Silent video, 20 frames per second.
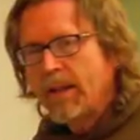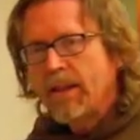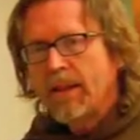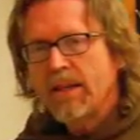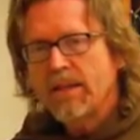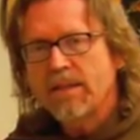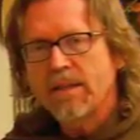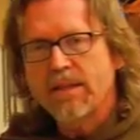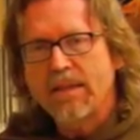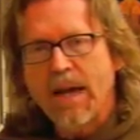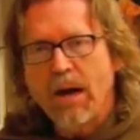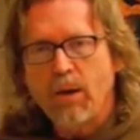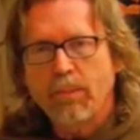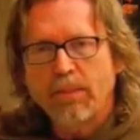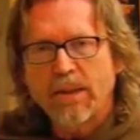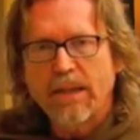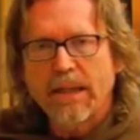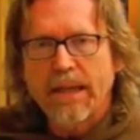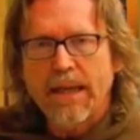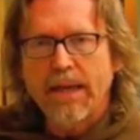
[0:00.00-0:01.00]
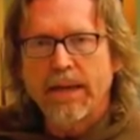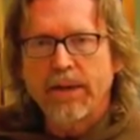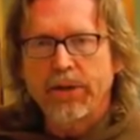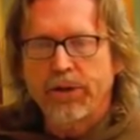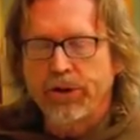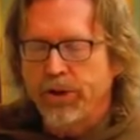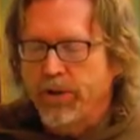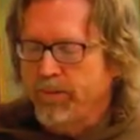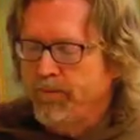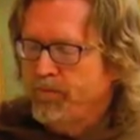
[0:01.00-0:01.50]
This is how I'm going to get it
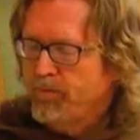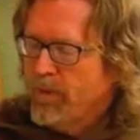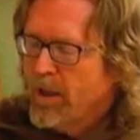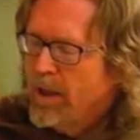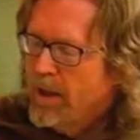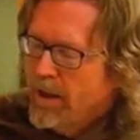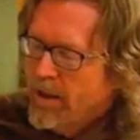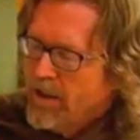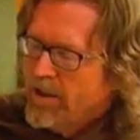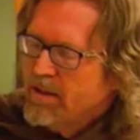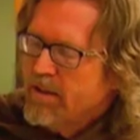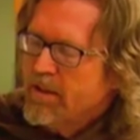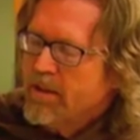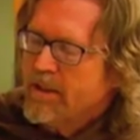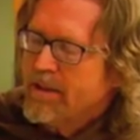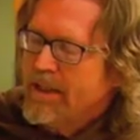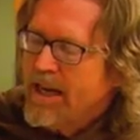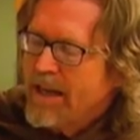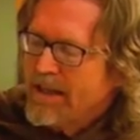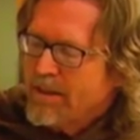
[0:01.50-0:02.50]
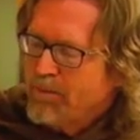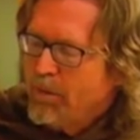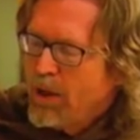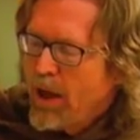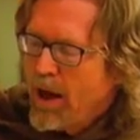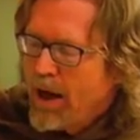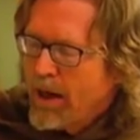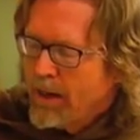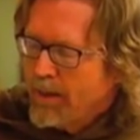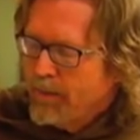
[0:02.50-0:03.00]
good. This is a test
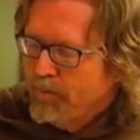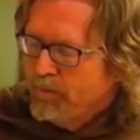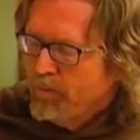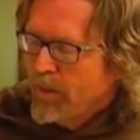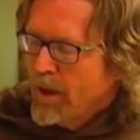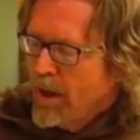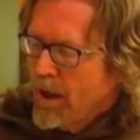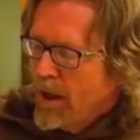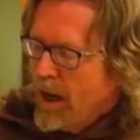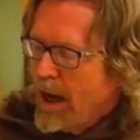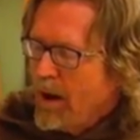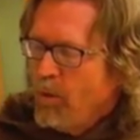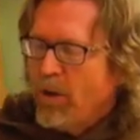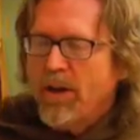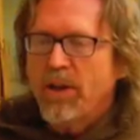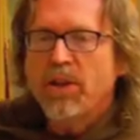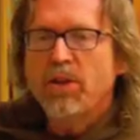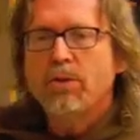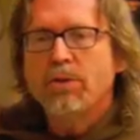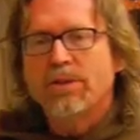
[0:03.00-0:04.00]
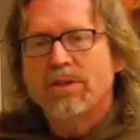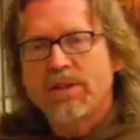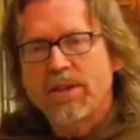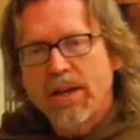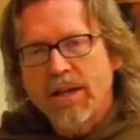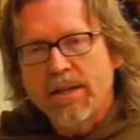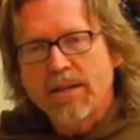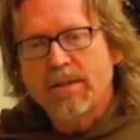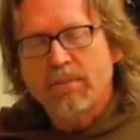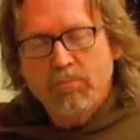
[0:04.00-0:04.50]
block. I want to use
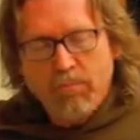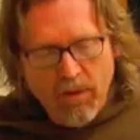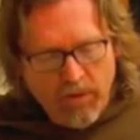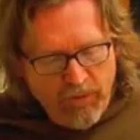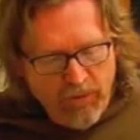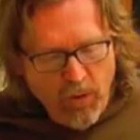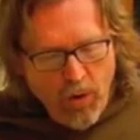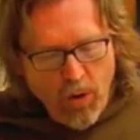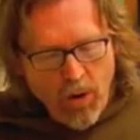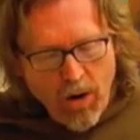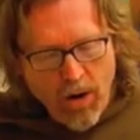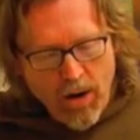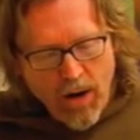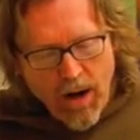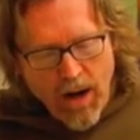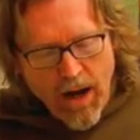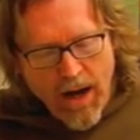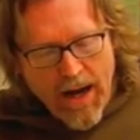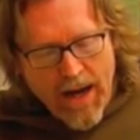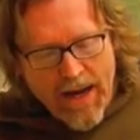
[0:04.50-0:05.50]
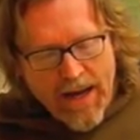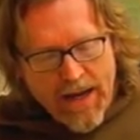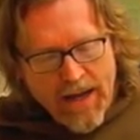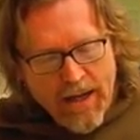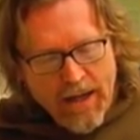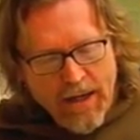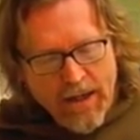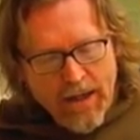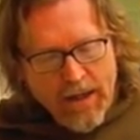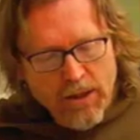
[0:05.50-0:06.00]
this before
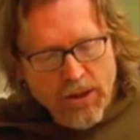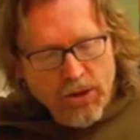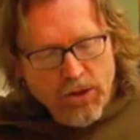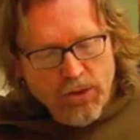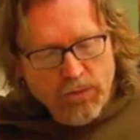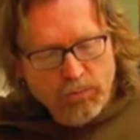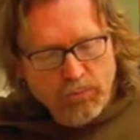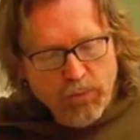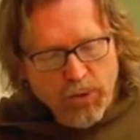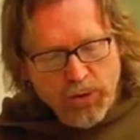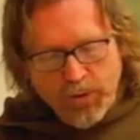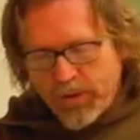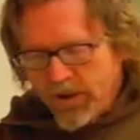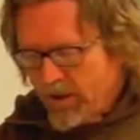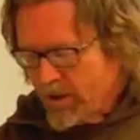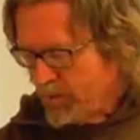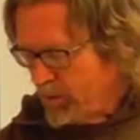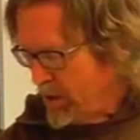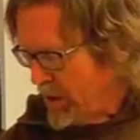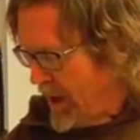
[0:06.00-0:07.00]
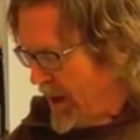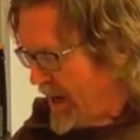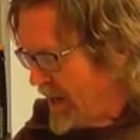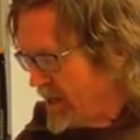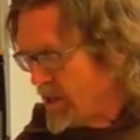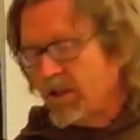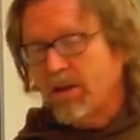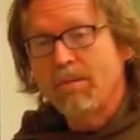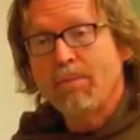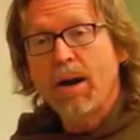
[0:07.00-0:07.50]
I put this
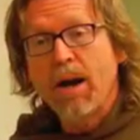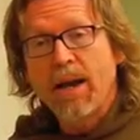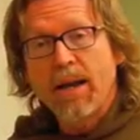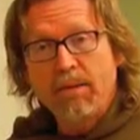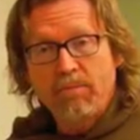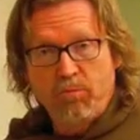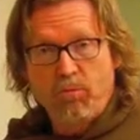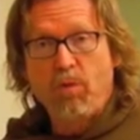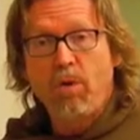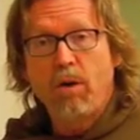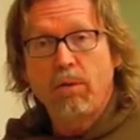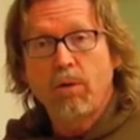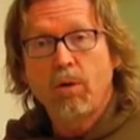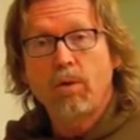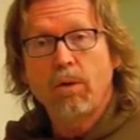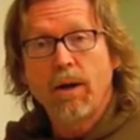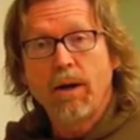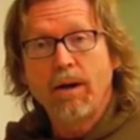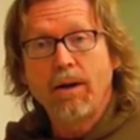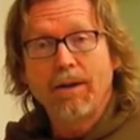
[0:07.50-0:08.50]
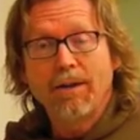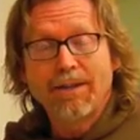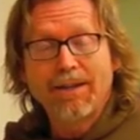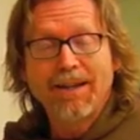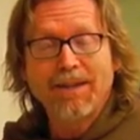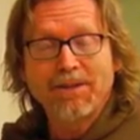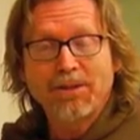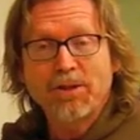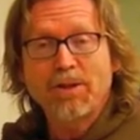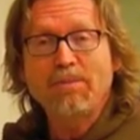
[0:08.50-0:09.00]
plane to my
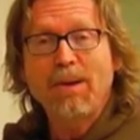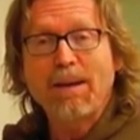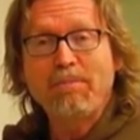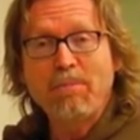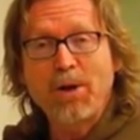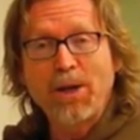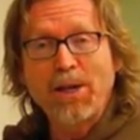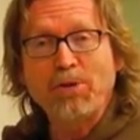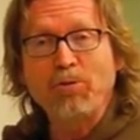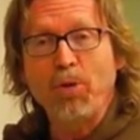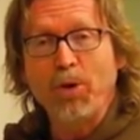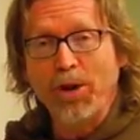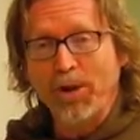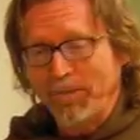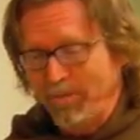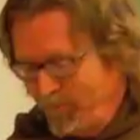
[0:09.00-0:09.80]
money wood.